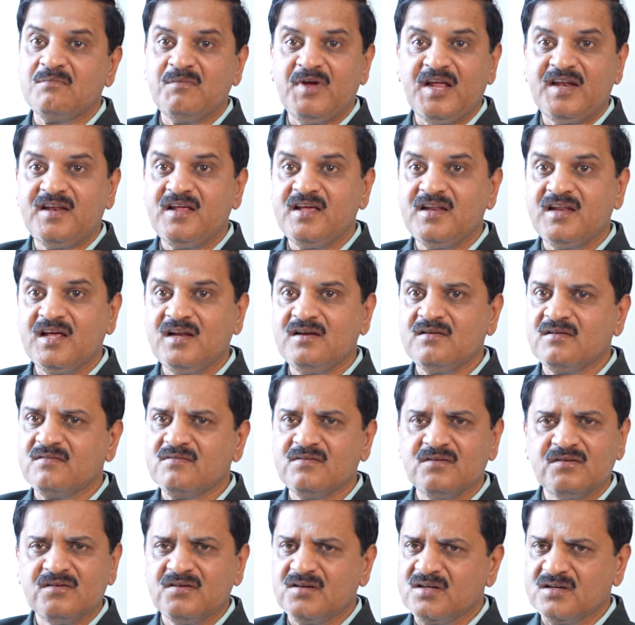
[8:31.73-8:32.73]
material,
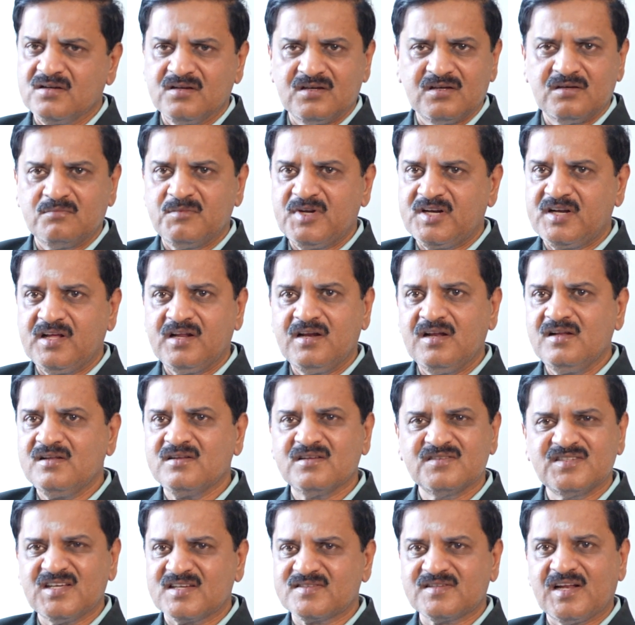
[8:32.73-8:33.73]
uh, material
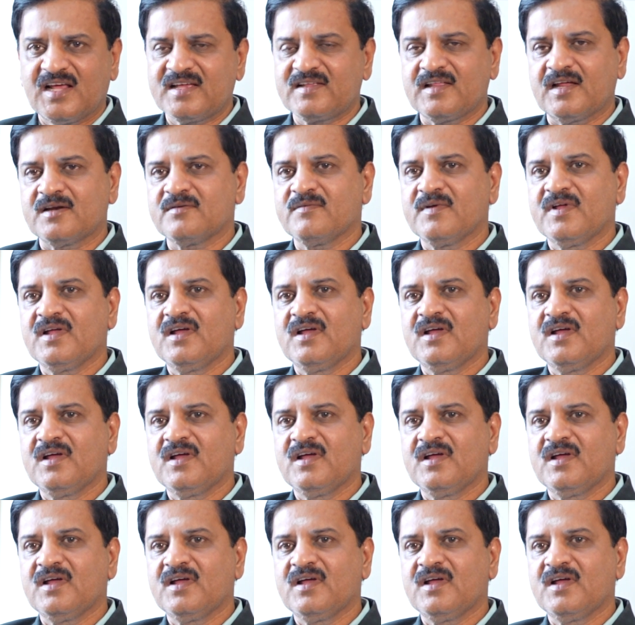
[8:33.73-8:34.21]
just like that.